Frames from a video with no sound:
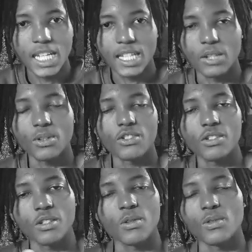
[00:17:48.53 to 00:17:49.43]
You can
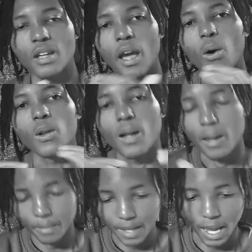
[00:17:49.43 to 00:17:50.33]
just use a whole
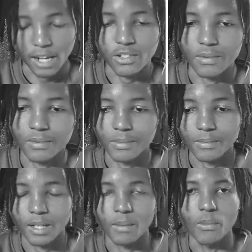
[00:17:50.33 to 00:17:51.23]
agent
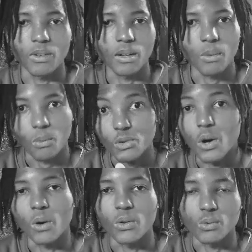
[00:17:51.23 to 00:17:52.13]

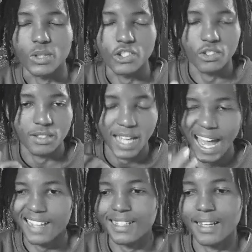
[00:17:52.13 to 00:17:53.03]
node which
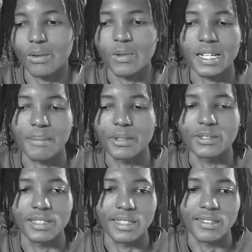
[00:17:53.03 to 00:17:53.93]
has that already
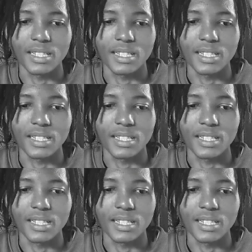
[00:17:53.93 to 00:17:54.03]
built in.